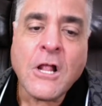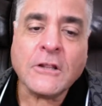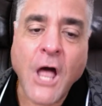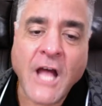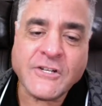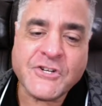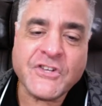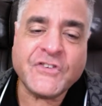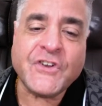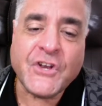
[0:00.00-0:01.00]

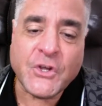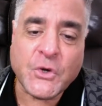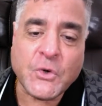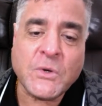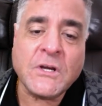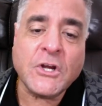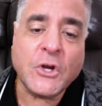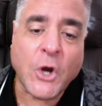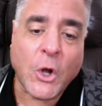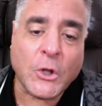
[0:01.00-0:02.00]
launches new
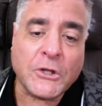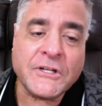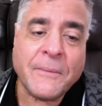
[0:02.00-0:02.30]
gold